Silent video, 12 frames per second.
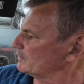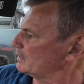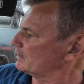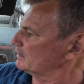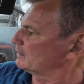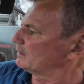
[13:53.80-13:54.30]

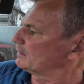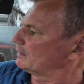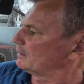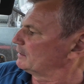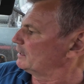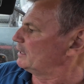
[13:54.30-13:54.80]
Okay.
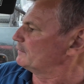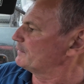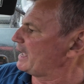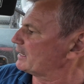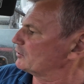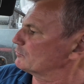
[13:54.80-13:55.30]

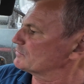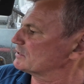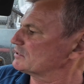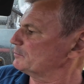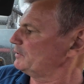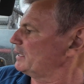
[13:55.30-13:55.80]
That comes
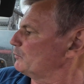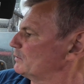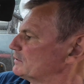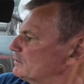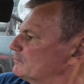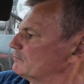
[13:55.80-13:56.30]
into play
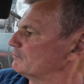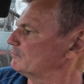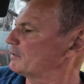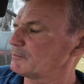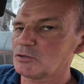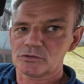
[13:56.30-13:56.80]
when you
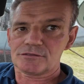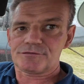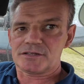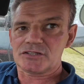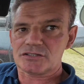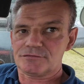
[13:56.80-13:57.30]
maybe want
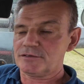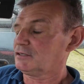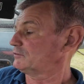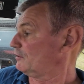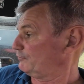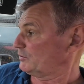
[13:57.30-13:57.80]
to finish the
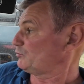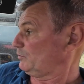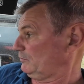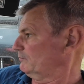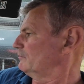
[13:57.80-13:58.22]
field off, which we'll